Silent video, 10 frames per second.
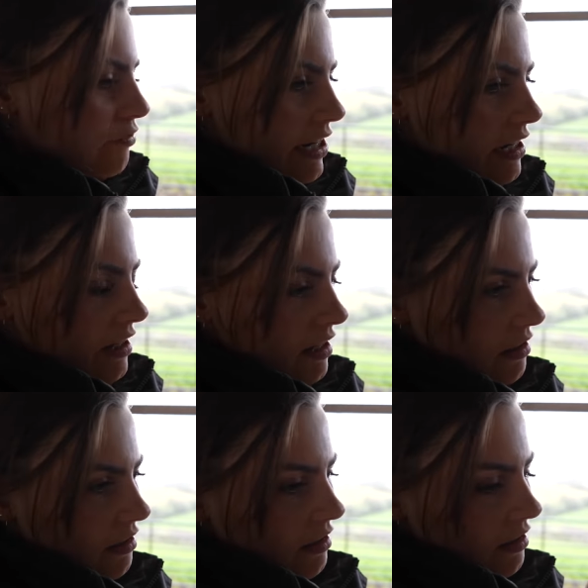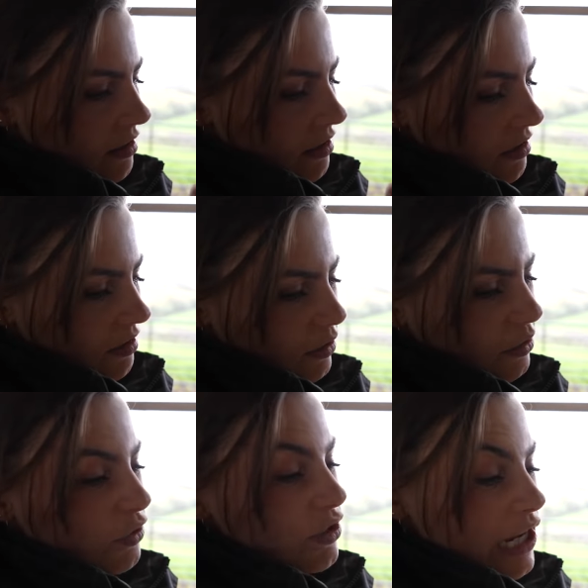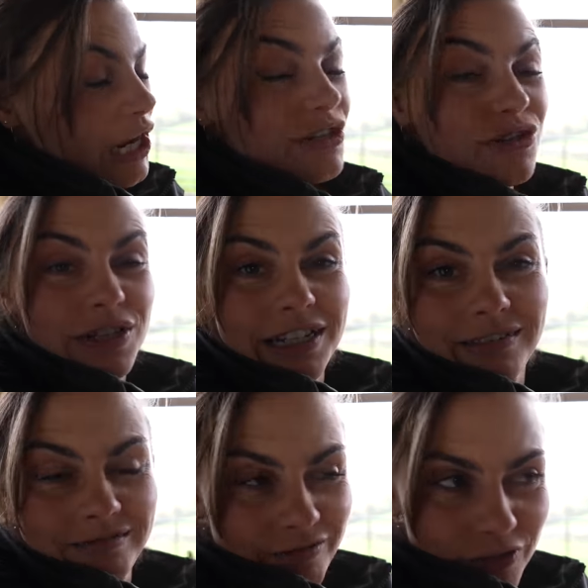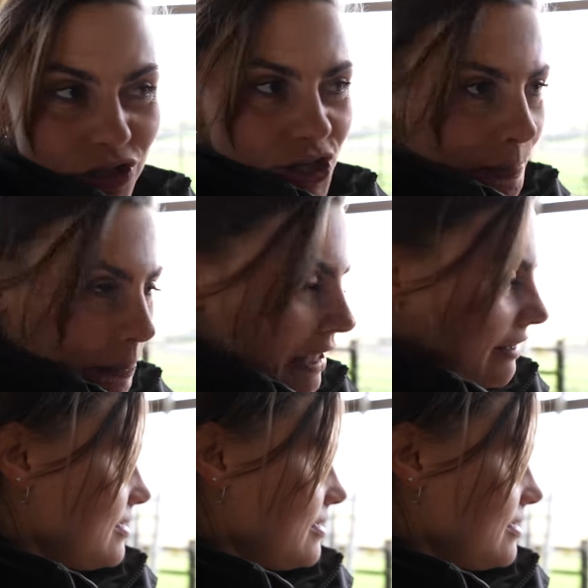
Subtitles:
arena sort of cross country for the jumping